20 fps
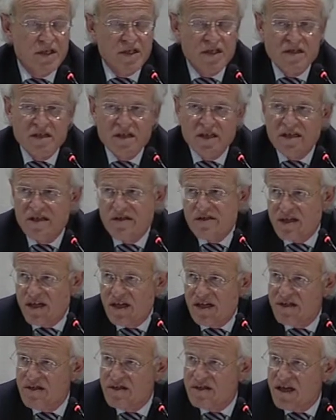And indeed, as I
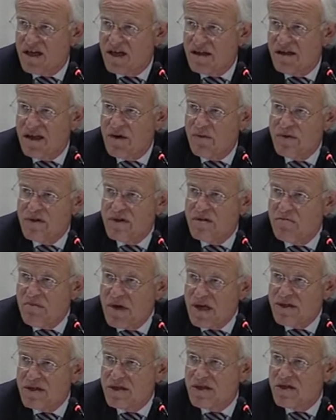understand it, that was the
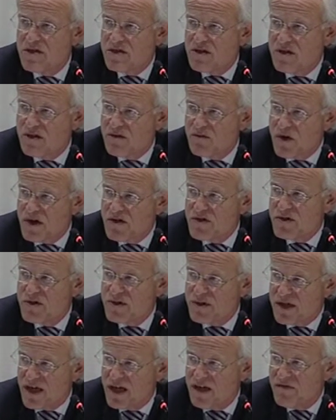message that the
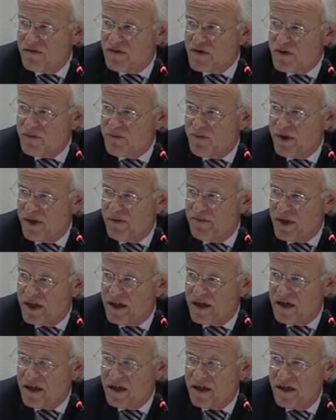Russians gave the Supreme
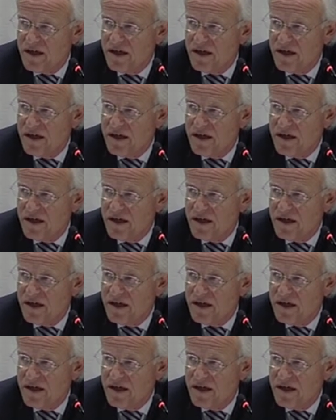Leader,